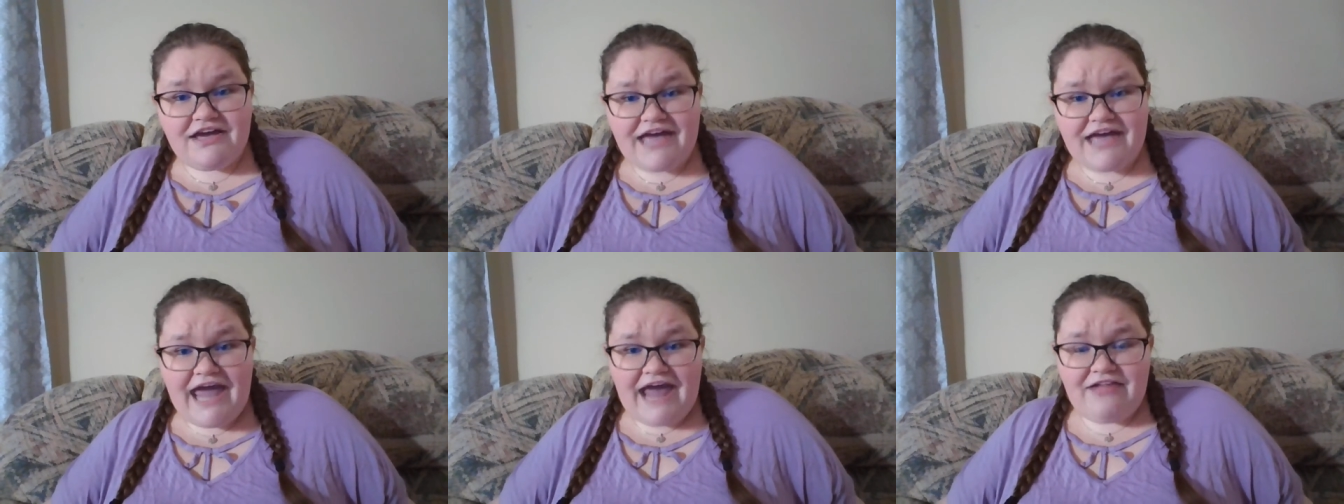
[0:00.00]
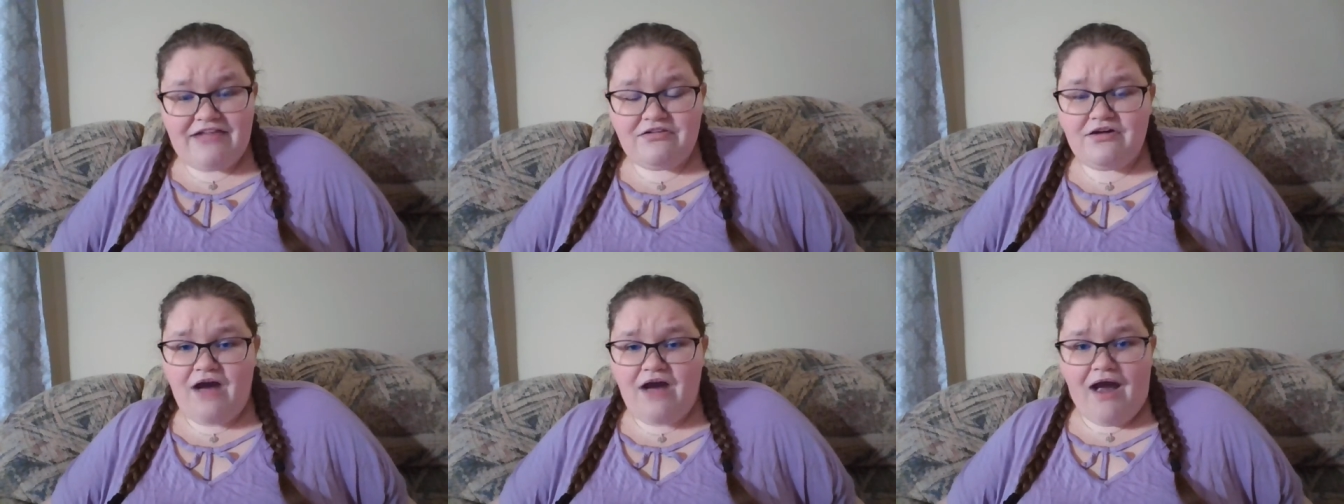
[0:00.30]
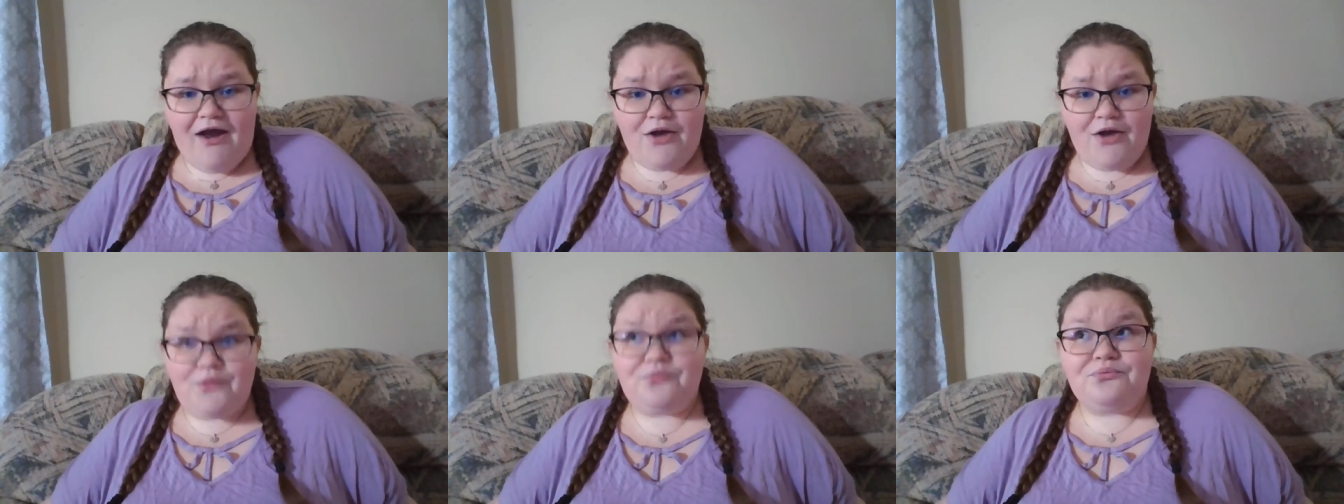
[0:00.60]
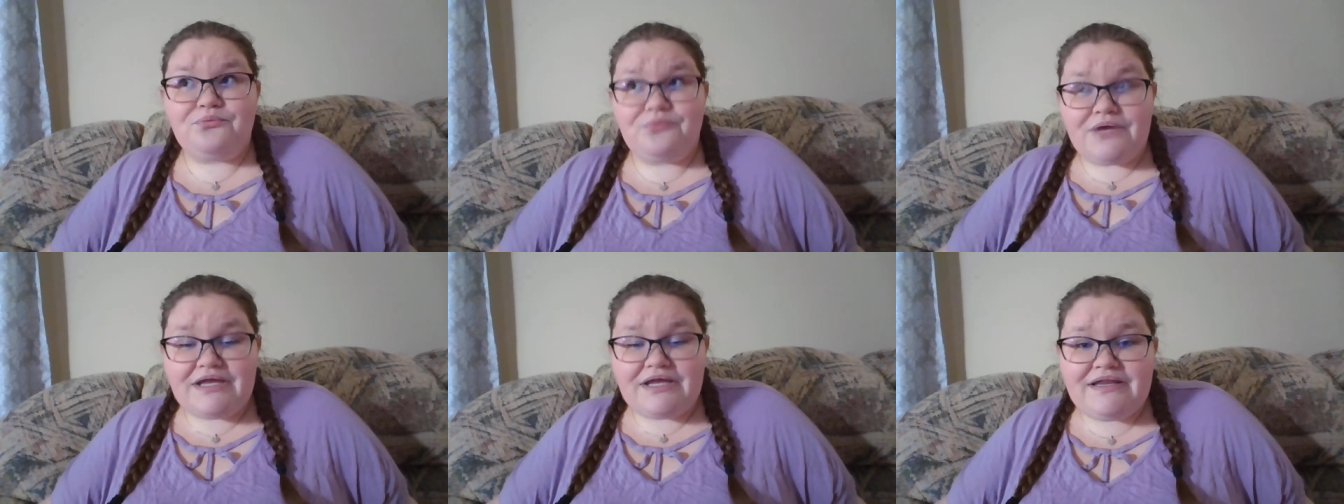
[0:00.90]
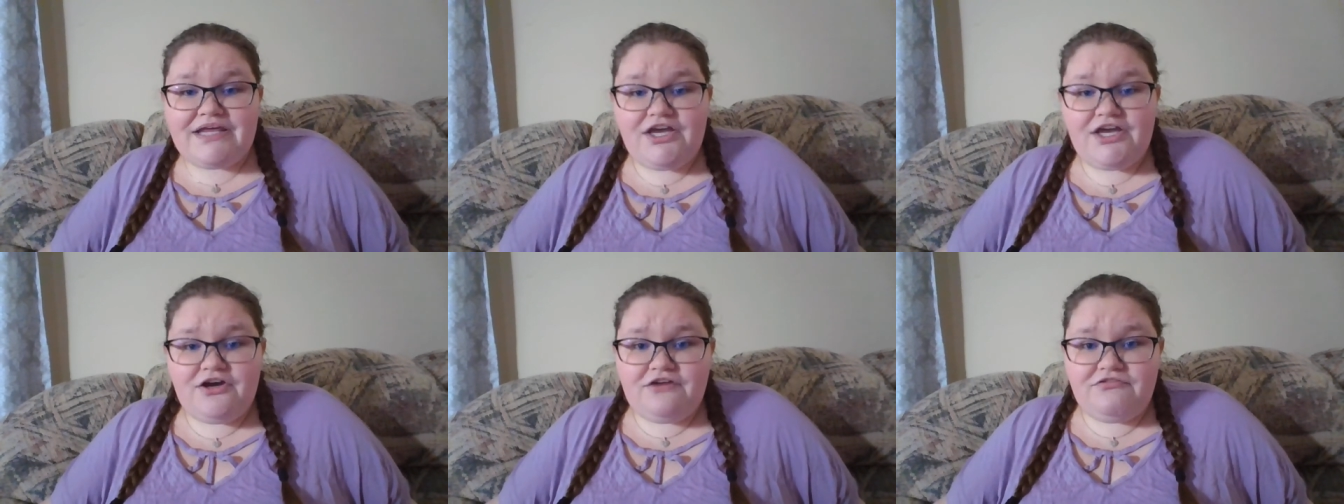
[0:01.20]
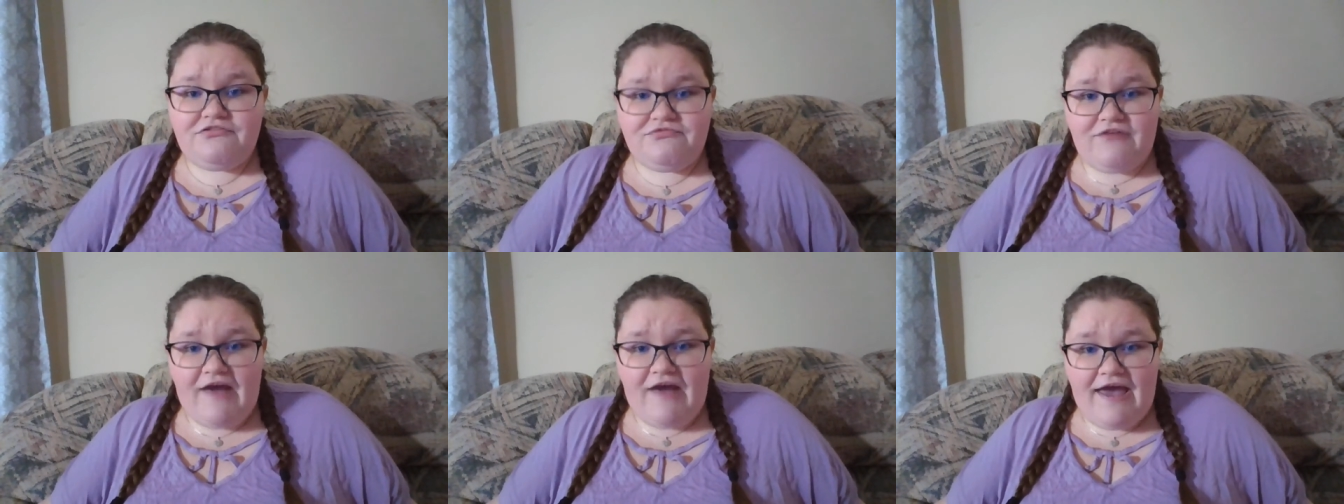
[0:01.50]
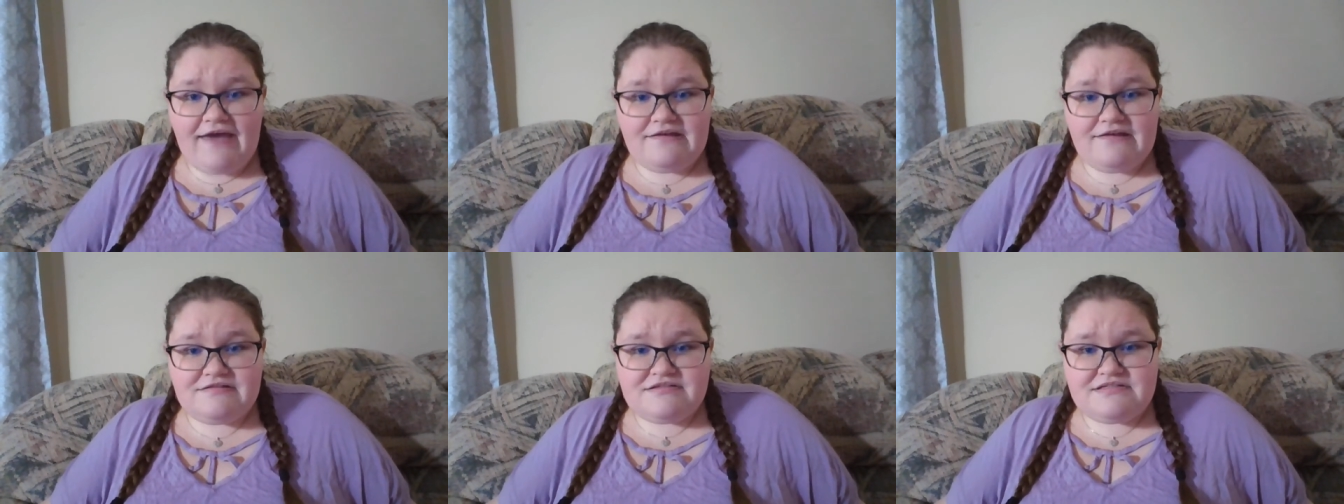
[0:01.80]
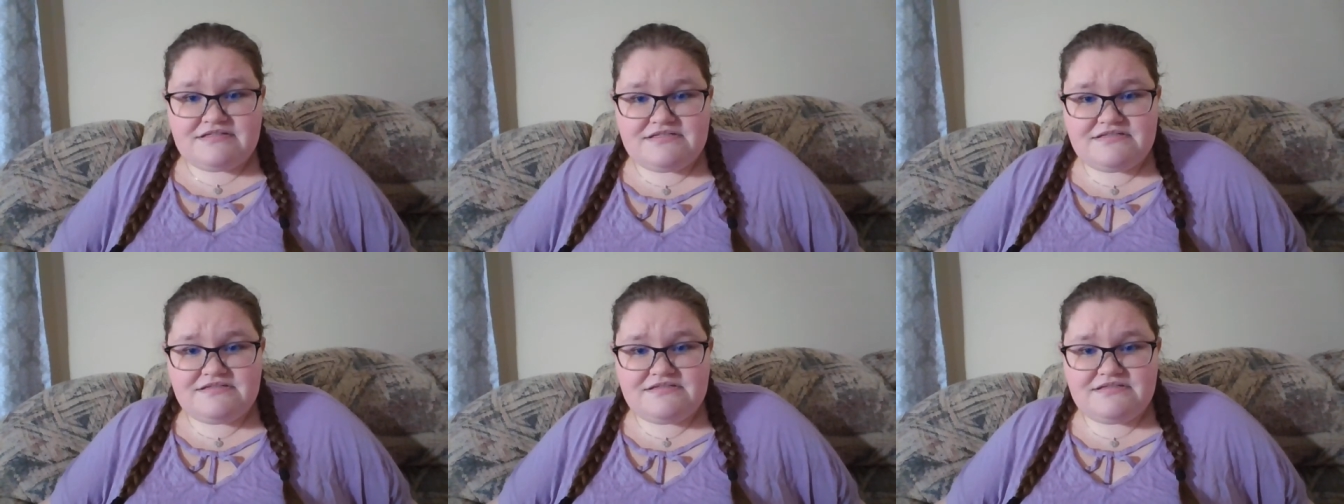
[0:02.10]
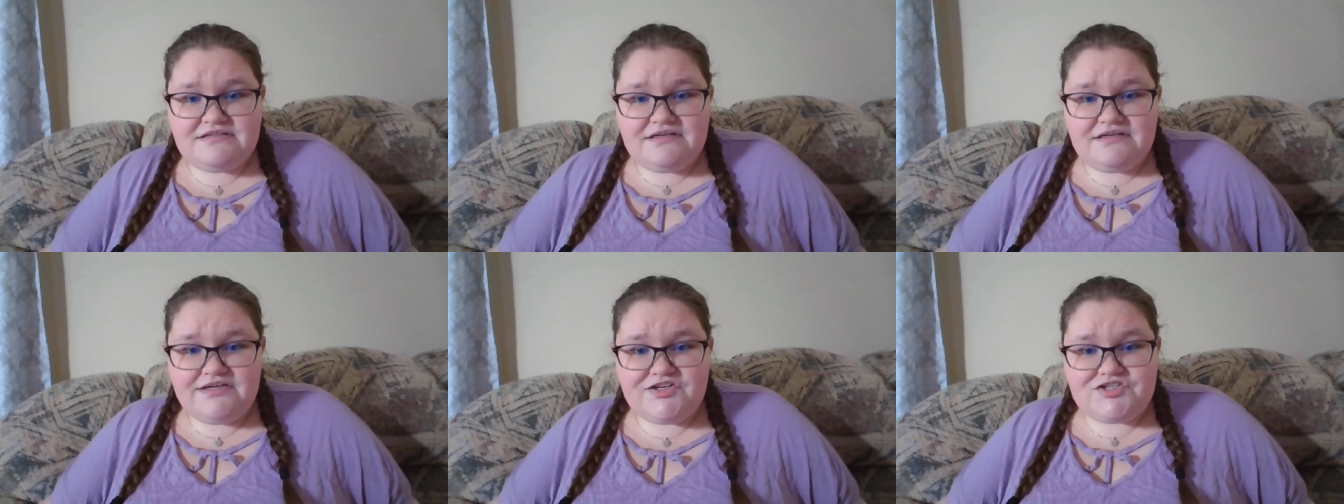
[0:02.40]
and Kayla are really good friends.